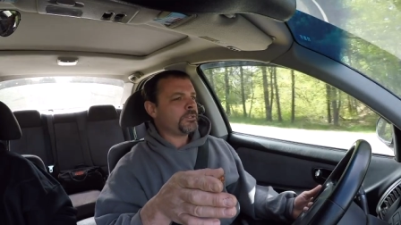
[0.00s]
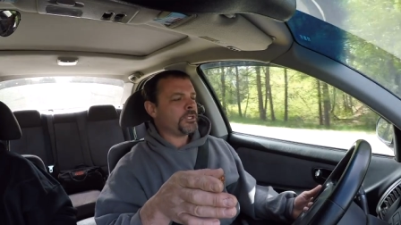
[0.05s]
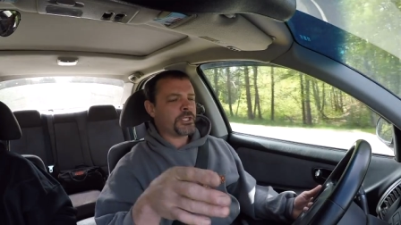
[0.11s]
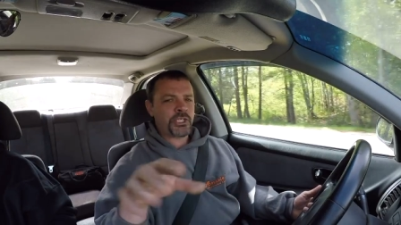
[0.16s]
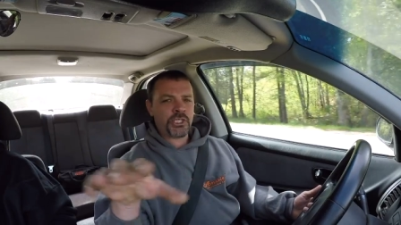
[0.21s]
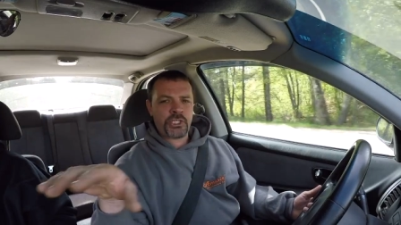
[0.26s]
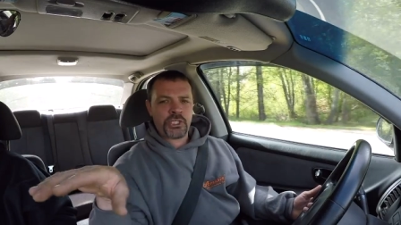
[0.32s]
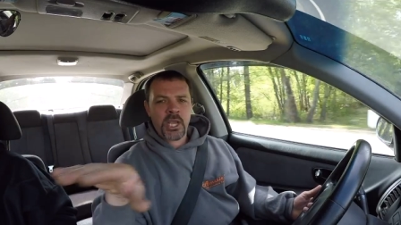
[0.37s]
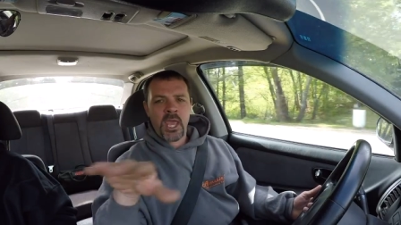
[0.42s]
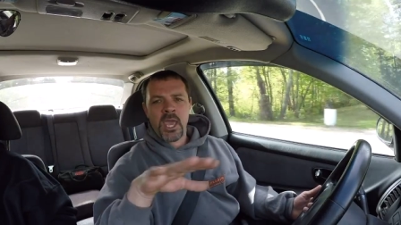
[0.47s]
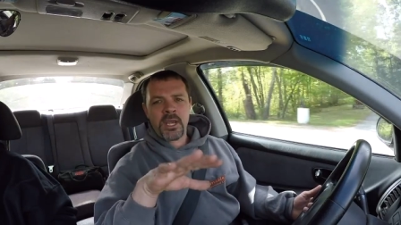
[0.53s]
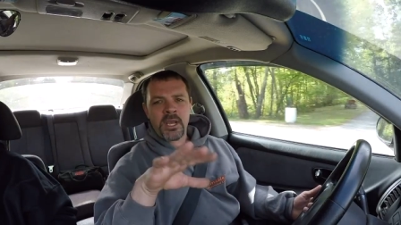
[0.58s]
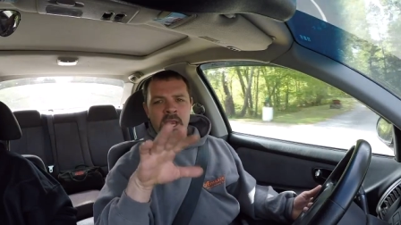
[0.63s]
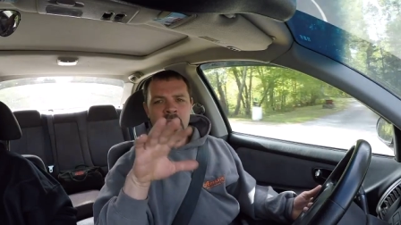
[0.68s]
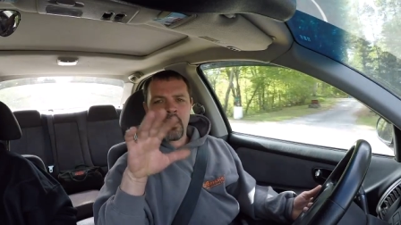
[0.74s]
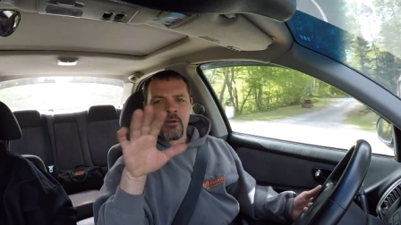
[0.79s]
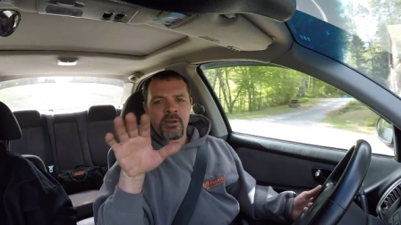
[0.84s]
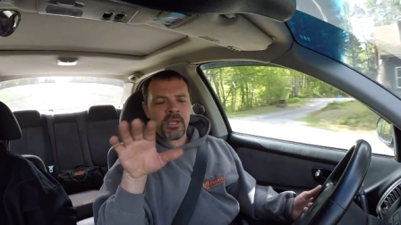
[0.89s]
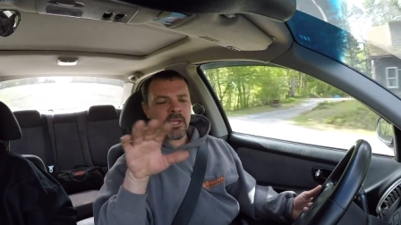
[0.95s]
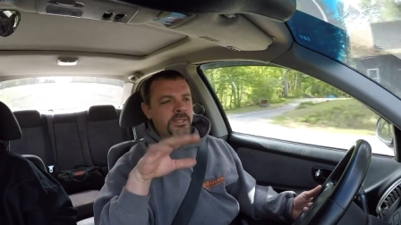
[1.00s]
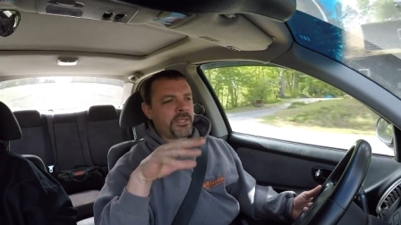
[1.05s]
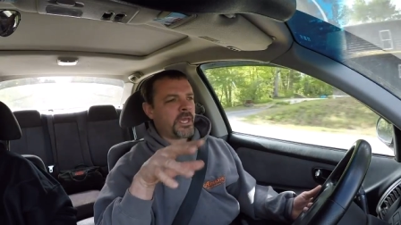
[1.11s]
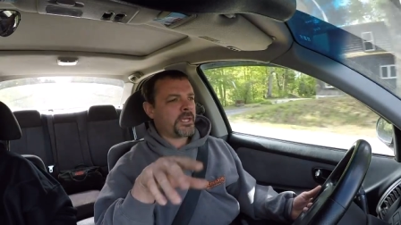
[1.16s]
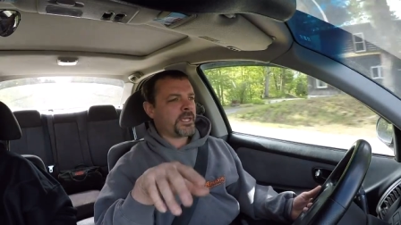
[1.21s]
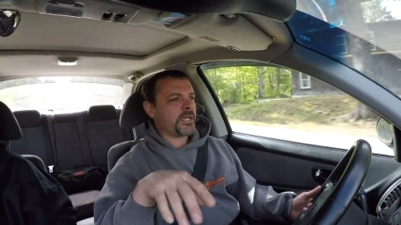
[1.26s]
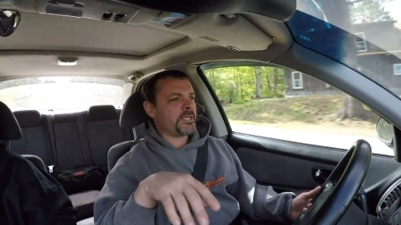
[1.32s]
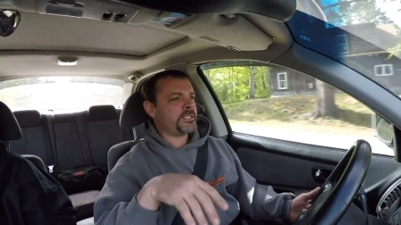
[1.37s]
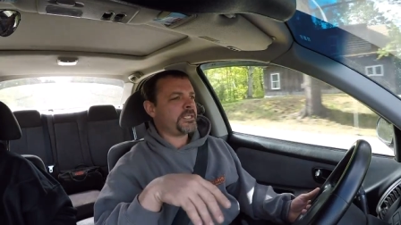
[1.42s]
shed area
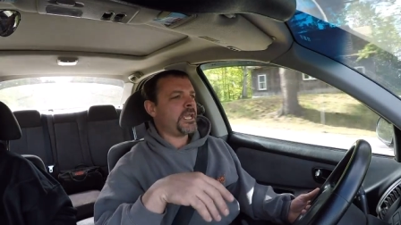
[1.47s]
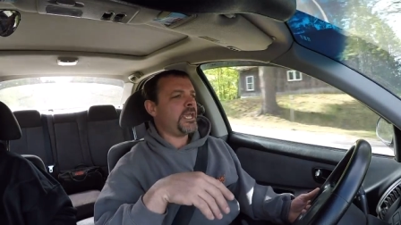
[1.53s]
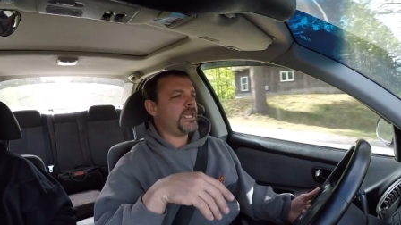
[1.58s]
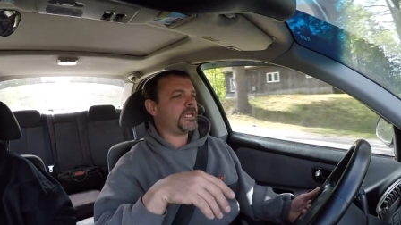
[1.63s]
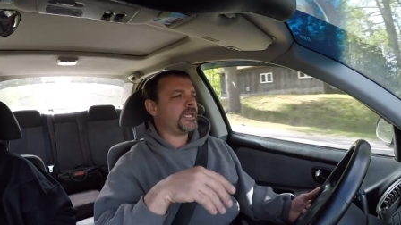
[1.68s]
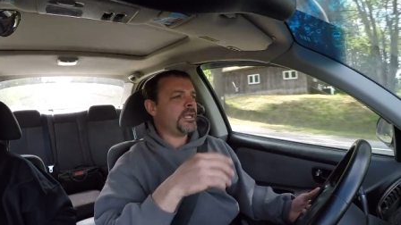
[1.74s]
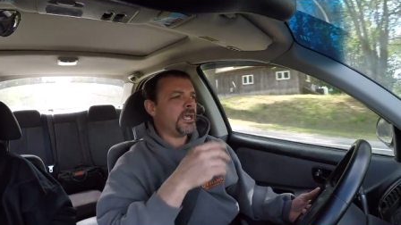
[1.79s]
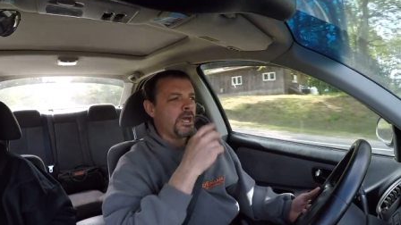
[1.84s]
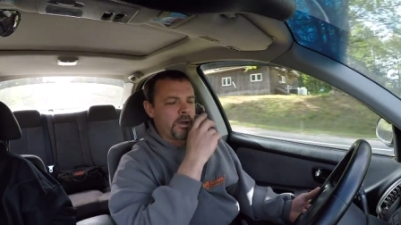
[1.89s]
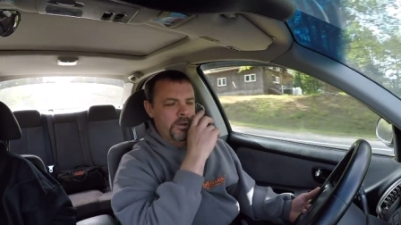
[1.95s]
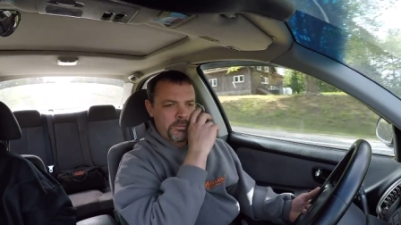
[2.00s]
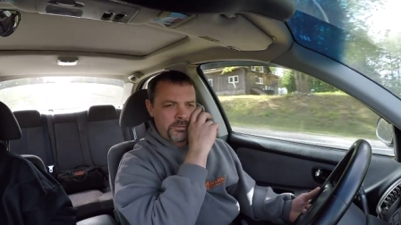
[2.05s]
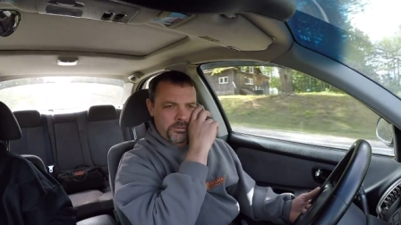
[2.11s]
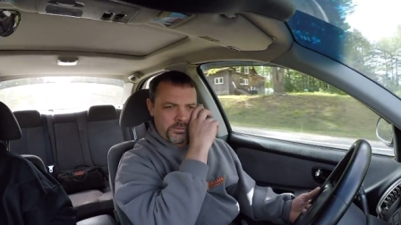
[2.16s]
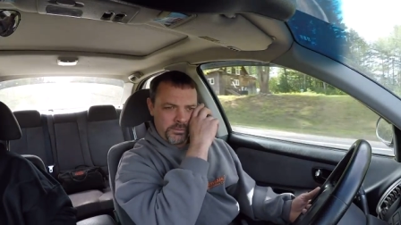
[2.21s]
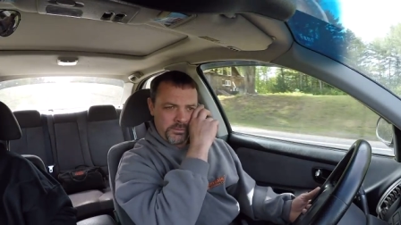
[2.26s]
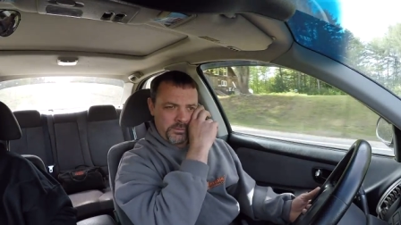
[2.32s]
that got taken out